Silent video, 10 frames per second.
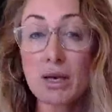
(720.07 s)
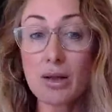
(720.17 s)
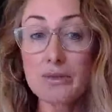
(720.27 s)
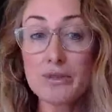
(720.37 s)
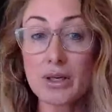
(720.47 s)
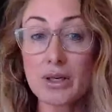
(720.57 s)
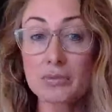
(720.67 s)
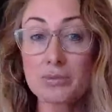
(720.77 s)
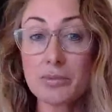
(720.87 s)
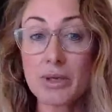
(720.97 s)
my
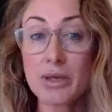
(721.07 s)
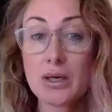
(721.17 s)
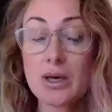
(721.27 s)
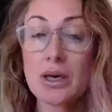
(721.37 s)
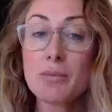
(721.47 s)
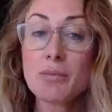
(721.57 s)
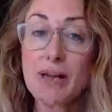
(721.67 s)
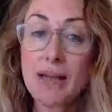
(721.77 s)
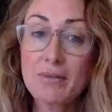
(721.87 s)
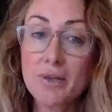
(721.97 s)
lifetime. But
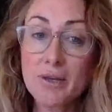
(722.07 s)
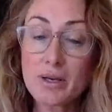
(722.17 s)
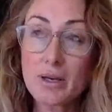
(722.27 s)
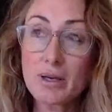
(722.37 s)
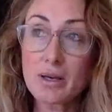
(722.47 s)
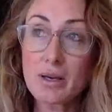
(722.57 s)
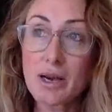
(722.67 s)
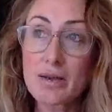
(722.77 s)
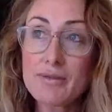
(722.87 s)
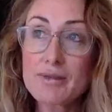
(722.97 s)
I
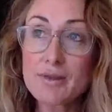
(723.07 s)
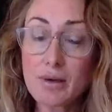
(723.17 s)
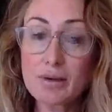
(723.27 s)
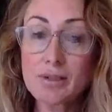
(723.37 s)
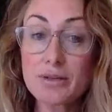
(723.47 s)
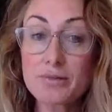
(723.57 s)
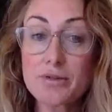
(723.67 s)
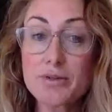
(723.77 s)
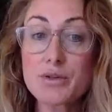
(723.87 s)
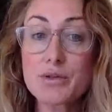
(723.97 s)
have a slightly
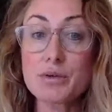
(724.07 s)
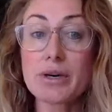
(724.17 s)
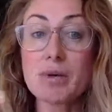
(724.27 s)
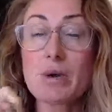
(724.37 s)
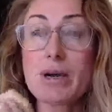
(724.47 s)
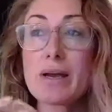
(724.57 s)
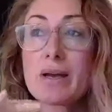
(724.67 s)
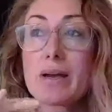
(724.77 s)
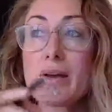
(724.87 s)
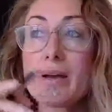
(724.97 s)
different story
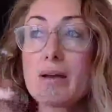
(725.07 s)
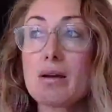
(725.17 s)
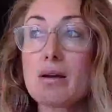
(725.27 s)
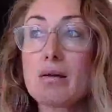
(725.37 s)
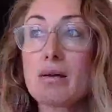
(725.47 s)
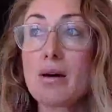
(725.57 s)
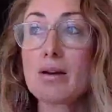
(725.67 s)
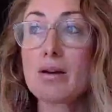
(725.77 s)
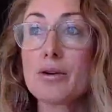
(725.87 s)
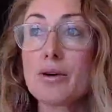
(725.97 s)
where,
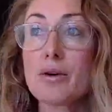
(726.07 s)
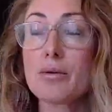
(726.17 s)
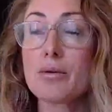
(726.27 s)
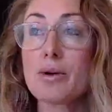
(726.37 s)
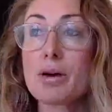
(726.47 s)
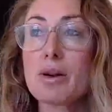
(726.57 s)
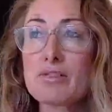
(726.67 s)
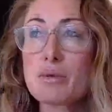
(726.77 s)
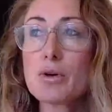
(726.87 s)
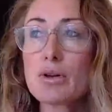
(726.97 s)
and
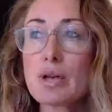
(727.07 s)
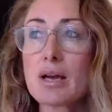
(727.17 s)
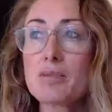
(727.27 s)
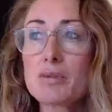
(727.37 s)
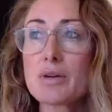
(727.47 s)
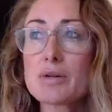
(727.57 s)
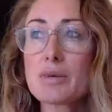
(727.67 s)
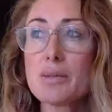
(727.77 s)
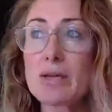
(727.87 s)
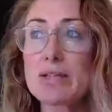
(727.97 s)
I've spoken a couple of times
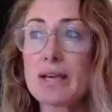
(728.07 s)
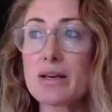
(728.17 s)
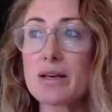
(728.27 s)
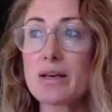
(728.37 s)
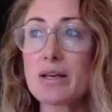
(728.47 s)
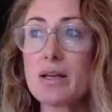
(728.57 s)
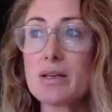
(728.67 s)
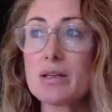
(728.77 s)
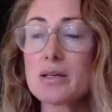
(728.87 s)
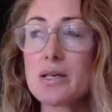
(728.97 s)
about my dad in
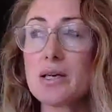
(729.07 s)
here,